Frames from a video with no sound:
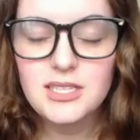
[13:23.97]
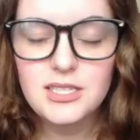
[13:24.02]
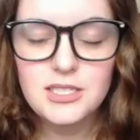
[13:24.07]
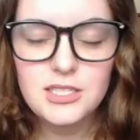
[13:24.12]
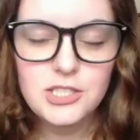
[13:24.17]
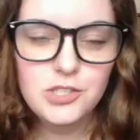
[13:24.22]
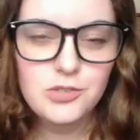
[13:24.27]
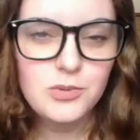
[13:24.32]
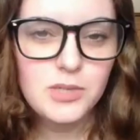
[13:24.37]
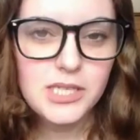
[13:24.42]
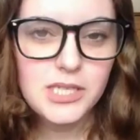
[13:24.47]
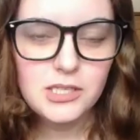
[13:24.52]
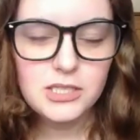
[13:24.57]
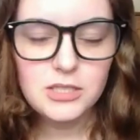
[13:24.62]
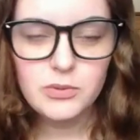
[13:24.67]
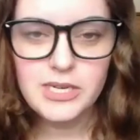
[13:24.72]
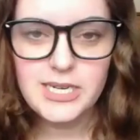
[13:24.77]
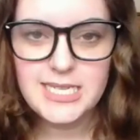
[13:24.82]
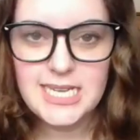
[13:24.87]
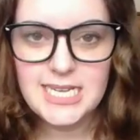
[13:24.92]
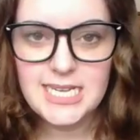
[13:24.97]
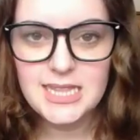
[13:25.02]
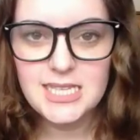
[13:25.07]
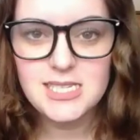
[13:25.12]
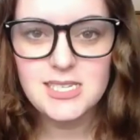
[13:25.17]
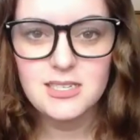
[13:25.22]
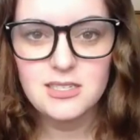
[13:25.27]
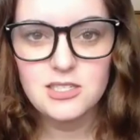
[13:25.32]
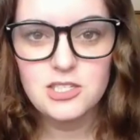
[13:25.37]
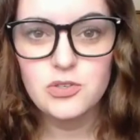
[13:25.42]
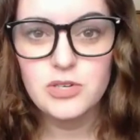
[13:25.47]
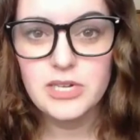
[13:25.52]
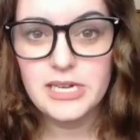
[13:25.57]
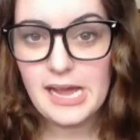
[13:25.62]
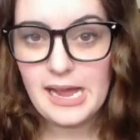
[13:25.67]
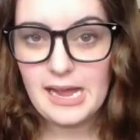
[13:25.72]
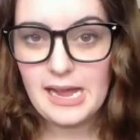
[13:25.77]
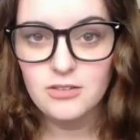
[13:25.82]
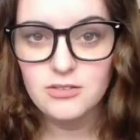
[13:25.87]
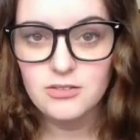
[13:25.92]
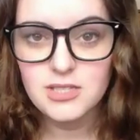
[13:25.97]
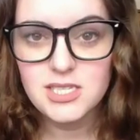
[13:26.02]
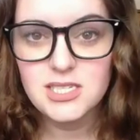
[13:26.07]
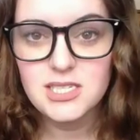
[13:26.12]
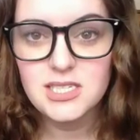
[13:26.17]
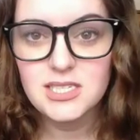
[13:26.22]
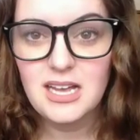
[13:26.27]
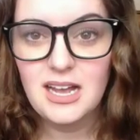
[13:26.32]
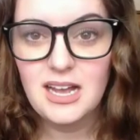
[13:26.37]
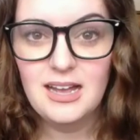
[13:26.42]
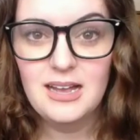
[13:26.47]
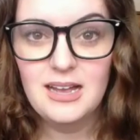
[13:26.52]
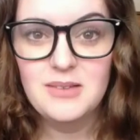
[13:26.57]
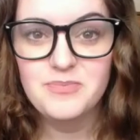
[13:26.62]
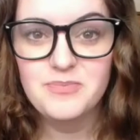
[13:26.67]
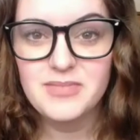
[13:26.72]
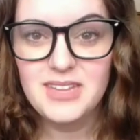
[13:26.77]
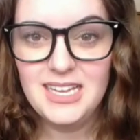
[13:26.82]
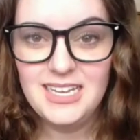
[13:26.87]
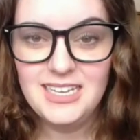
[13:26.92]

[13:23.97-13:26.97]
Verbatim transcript: you're really going to want to take this into account um,